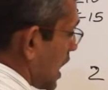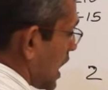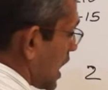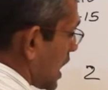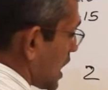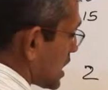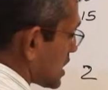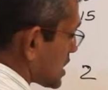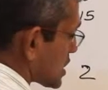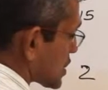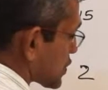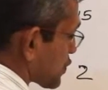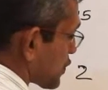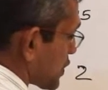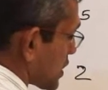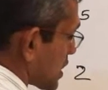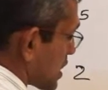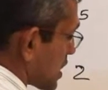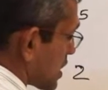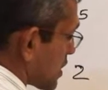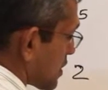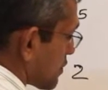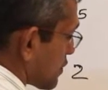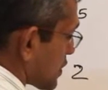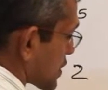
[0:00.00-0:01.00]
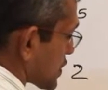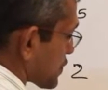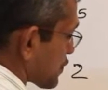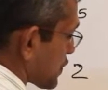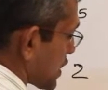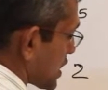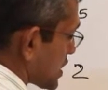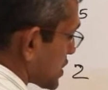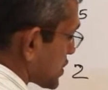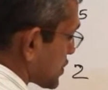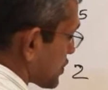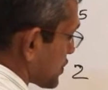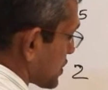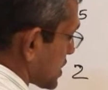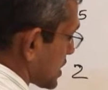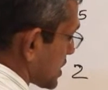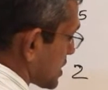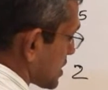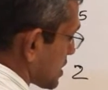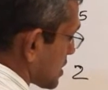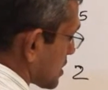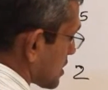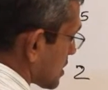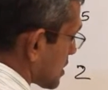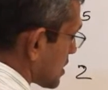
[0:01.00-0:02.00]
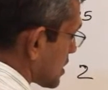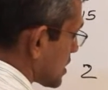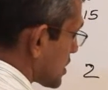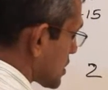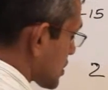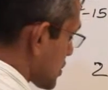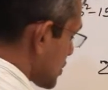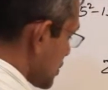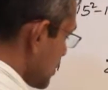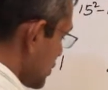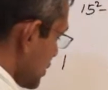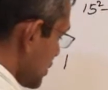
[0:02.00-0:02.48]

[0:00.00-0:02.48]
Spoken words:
and this one was 120. So